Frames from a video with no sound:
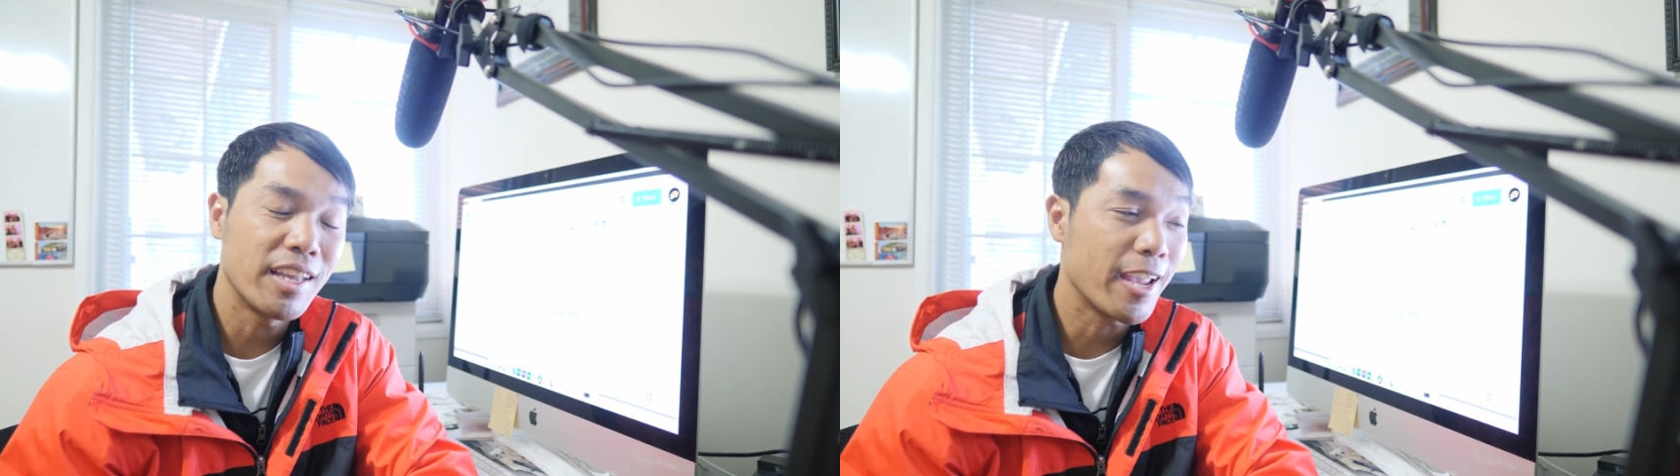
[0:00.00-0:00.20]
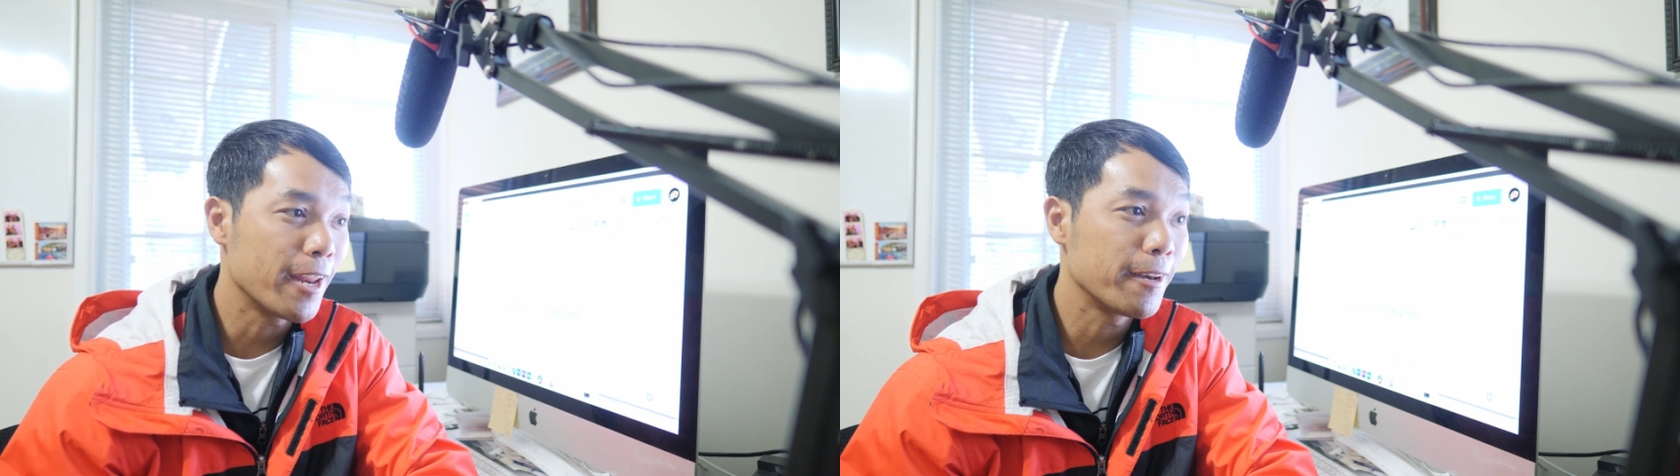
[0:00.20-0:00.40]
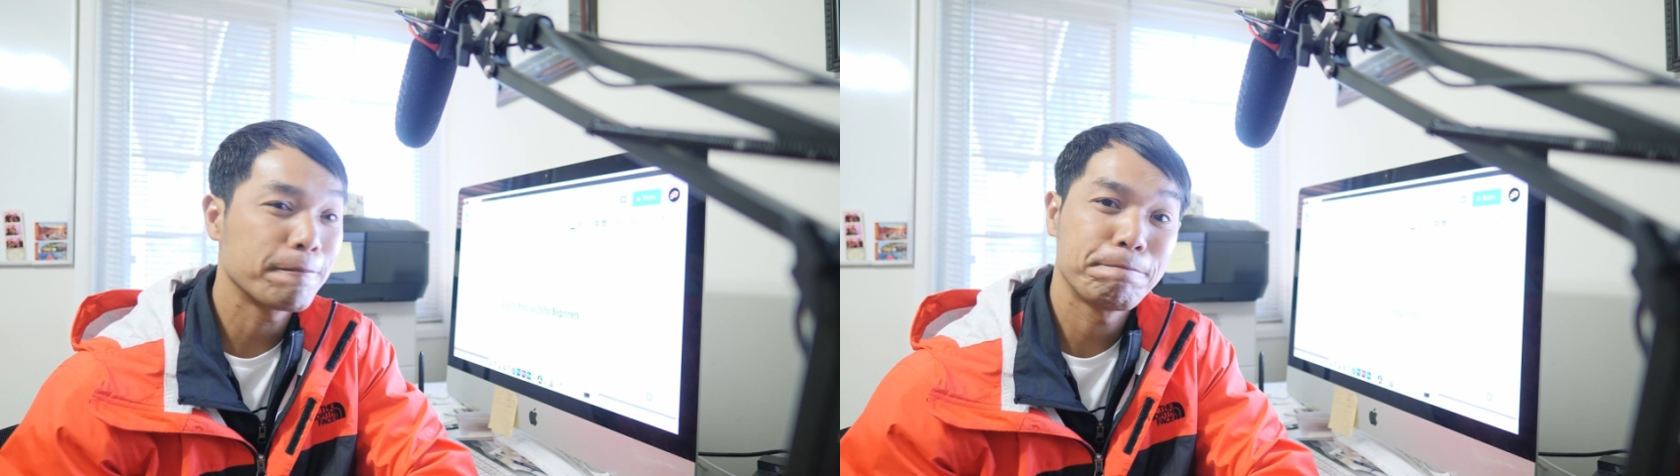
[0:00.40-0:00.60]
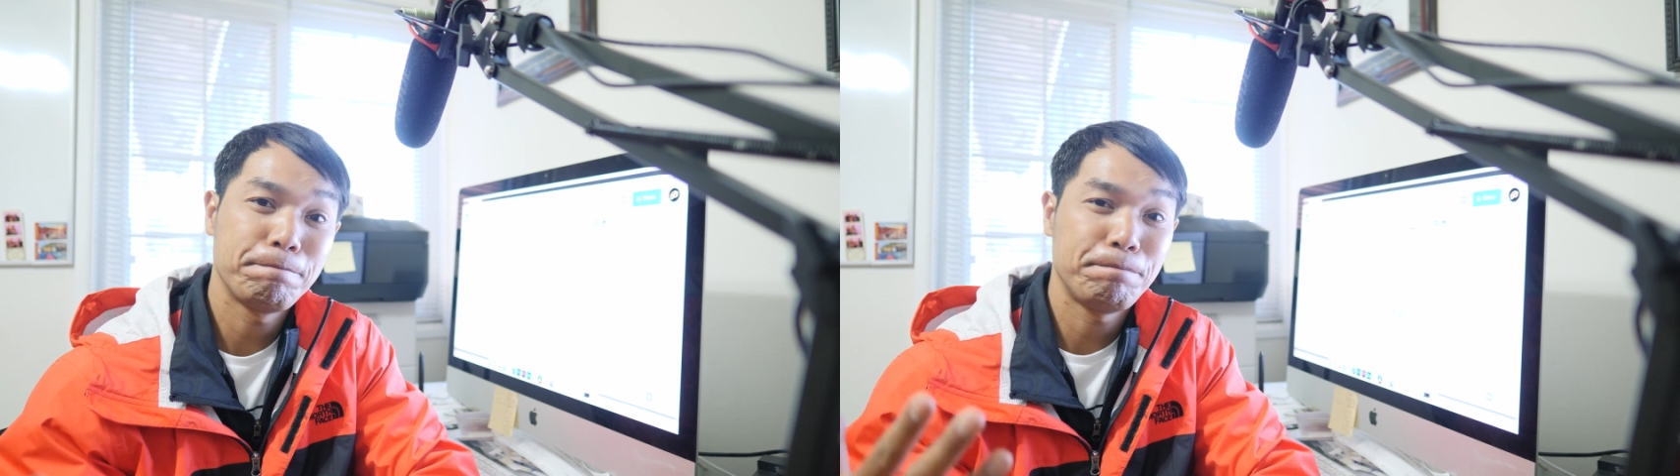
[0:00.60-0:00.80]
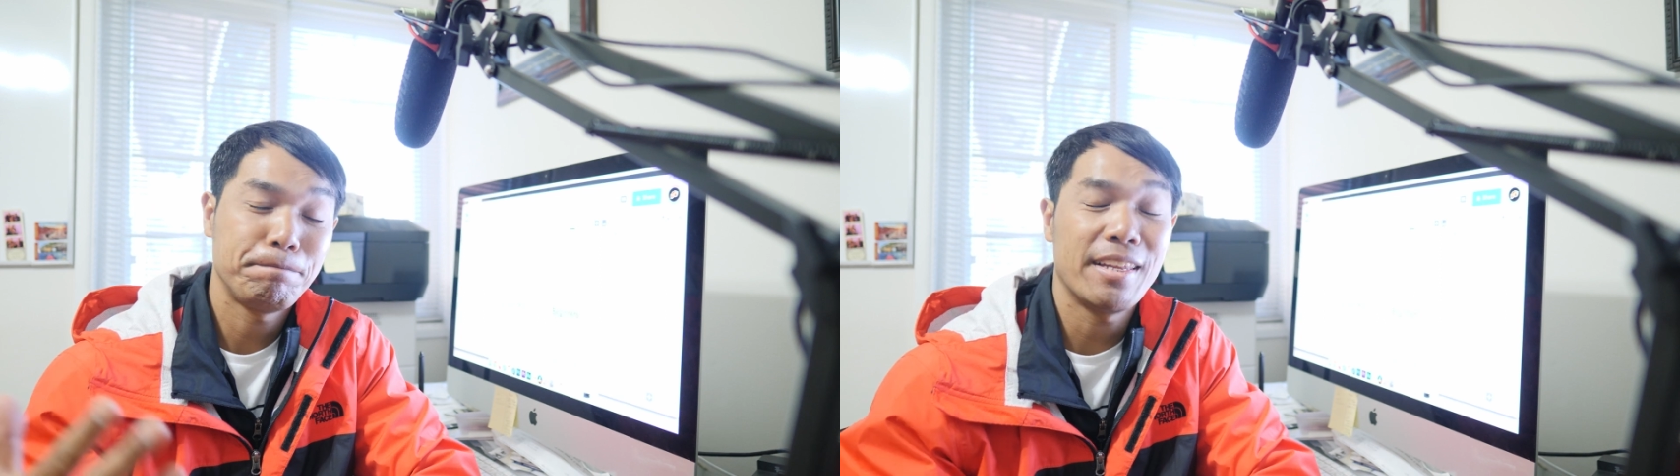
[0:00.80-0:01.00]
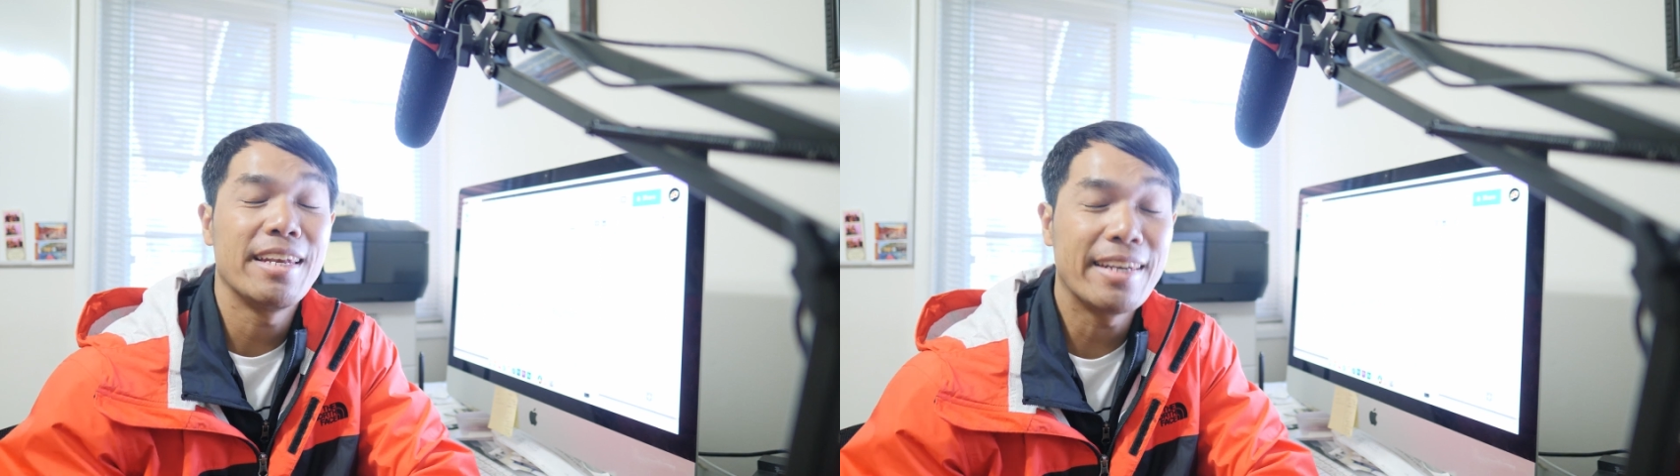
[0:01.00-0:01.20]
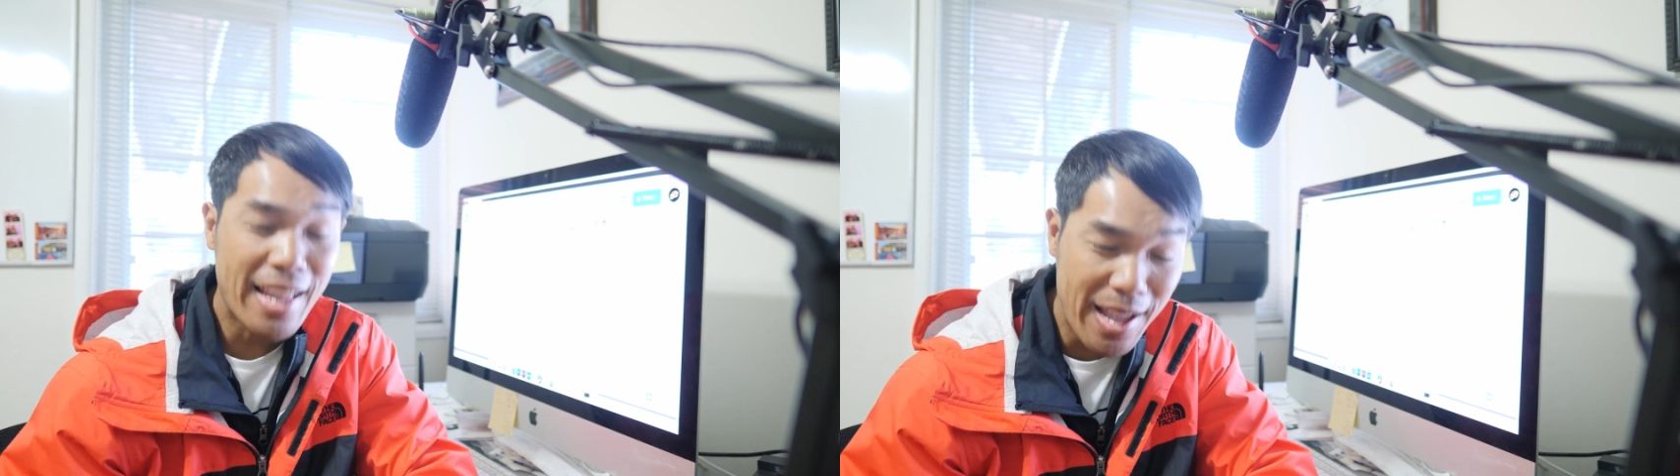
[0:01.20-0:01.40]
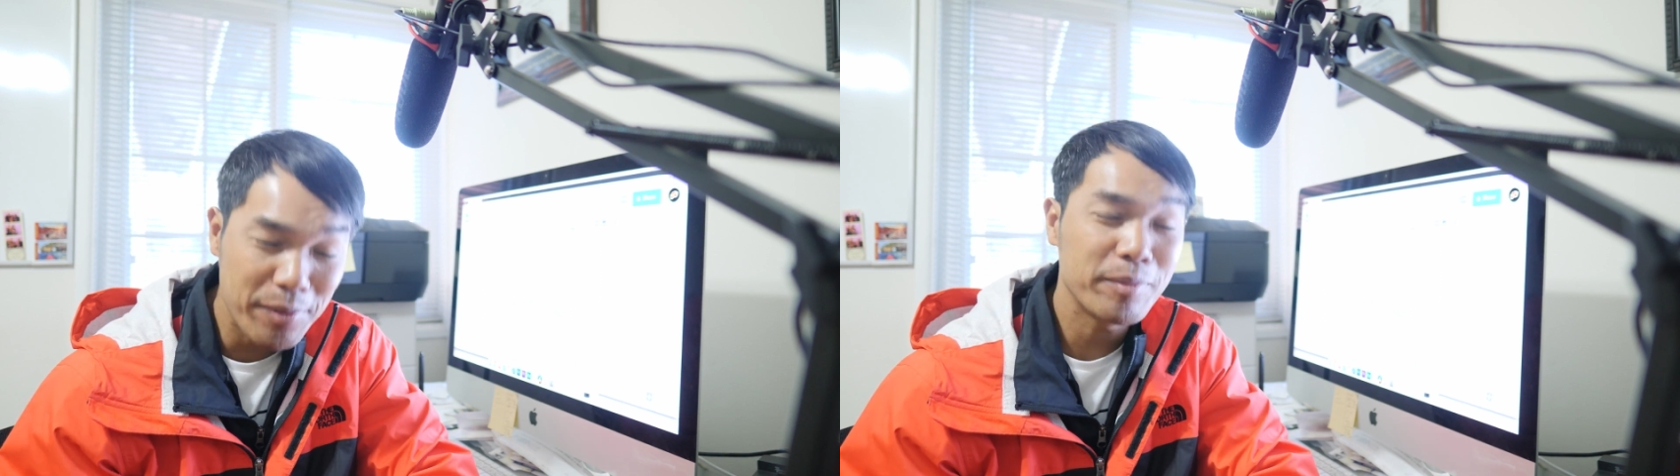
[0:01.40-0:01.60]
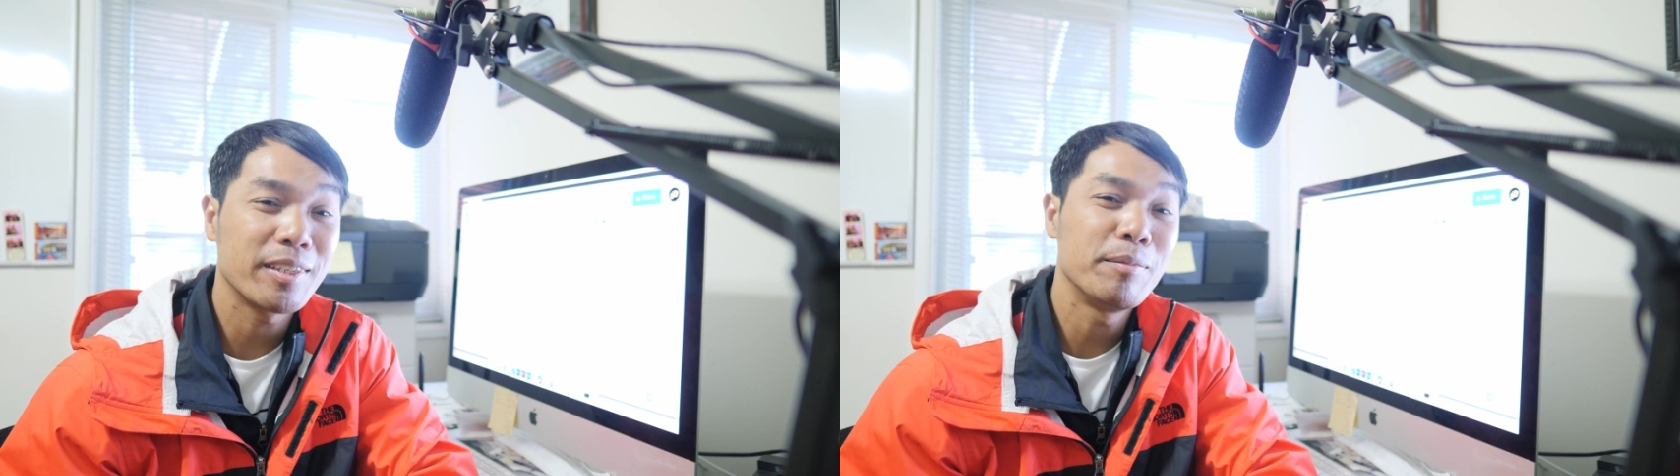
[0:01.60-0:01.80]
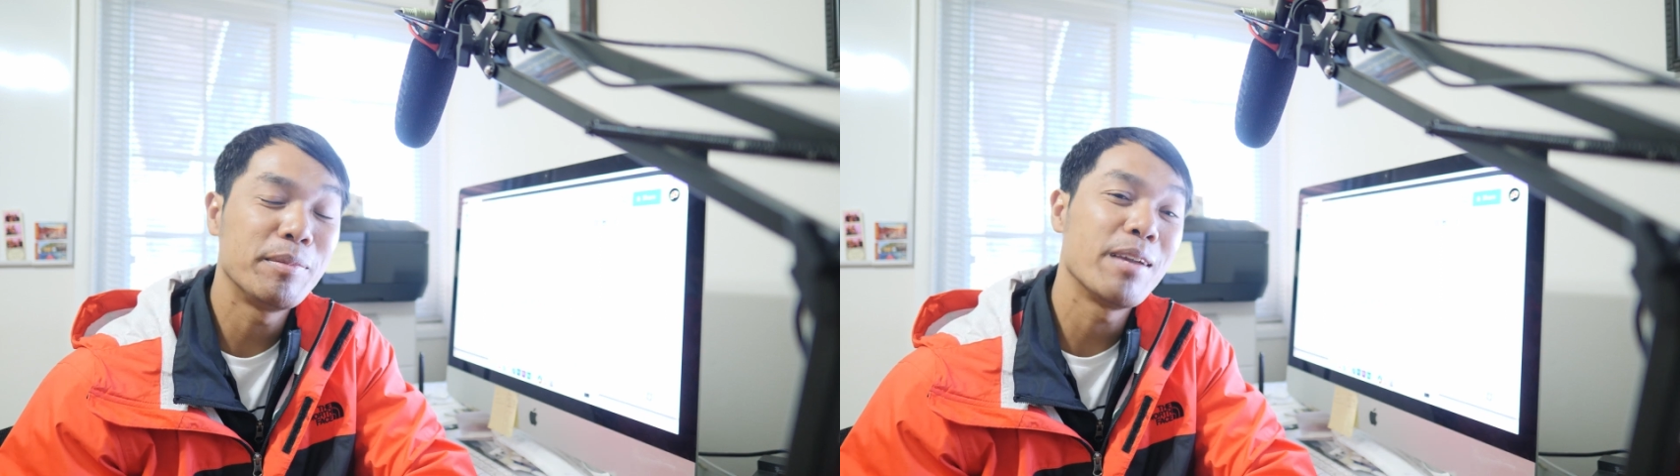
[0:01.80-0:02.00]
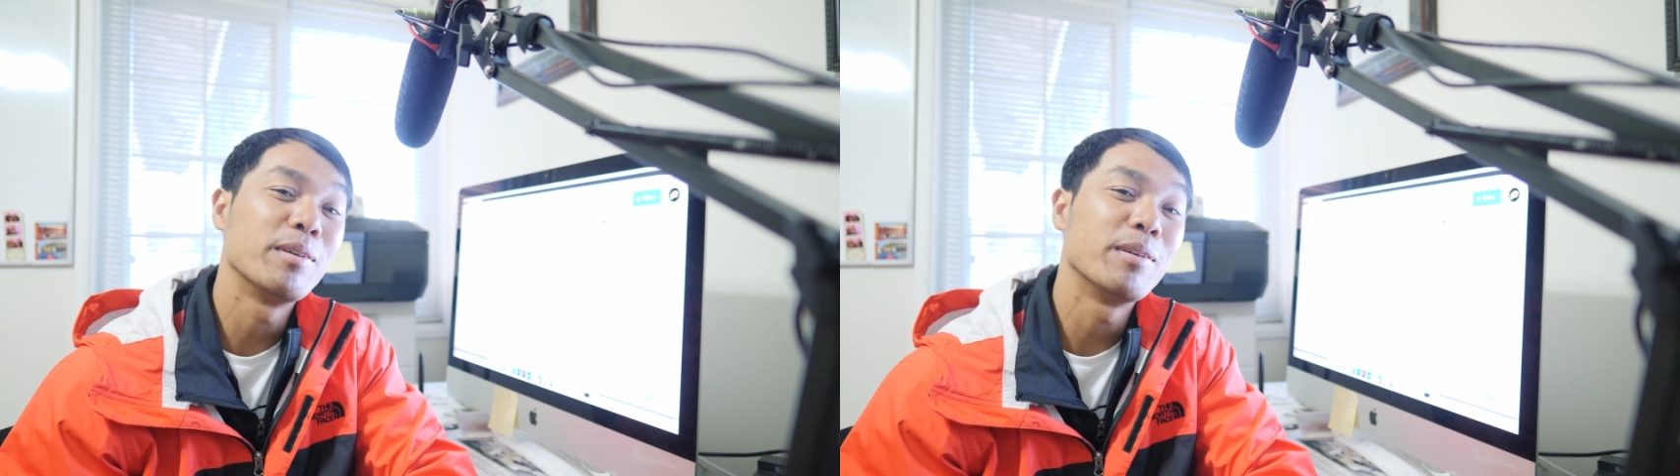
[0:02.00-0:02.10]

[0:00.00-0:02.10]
And now I'm going to be